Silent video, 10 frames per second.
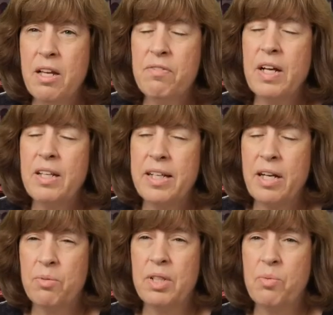felt like
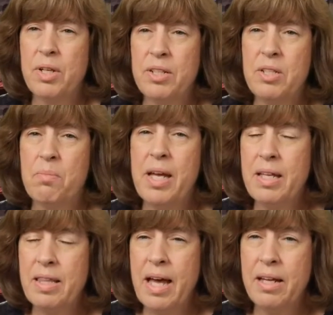I really wanted to
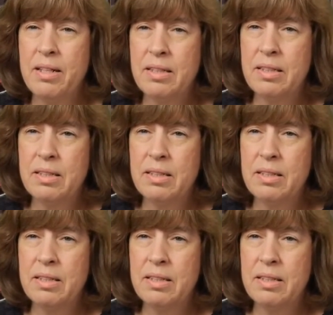make that